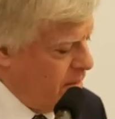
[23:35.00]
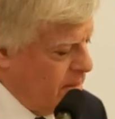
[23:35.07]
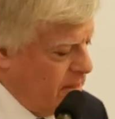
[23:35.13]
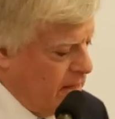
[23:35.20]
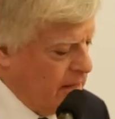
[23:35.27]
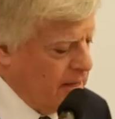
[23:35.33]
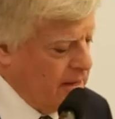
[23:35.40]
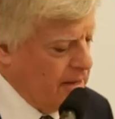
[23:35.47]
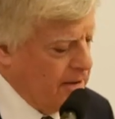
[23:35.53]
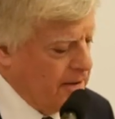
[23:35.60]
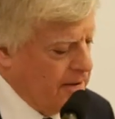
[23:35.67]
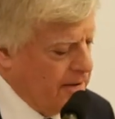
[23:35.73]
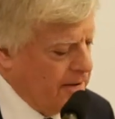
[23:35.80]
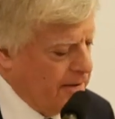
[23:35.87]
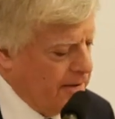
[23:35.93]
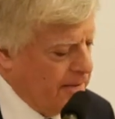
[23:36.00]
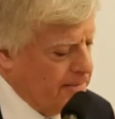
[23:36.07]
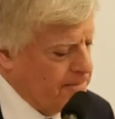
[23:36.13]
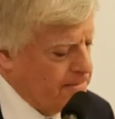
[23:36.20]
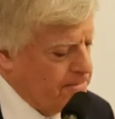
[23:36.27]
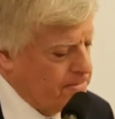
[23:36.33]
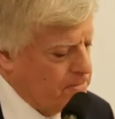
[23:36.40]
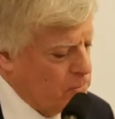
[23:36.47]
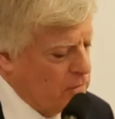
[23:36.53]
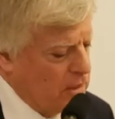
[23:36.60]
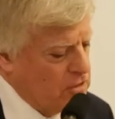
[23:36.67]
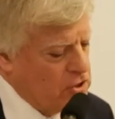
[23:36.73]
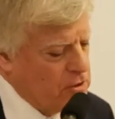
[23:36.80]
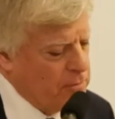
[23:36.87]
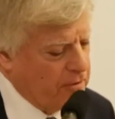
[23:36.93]
The
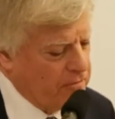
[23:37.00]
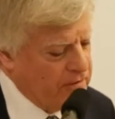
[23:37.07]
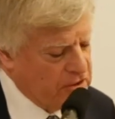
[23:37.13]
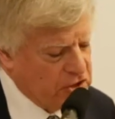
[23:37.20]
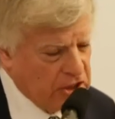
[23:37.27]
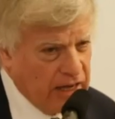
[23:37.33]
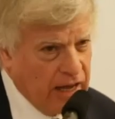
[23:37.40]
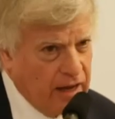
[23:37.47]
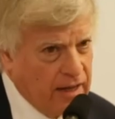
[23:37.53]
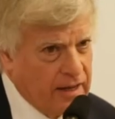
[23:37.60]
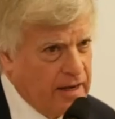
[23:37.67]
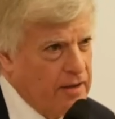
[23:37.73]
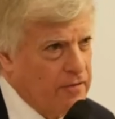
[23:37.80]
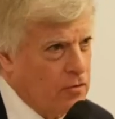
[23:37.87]
superficiality,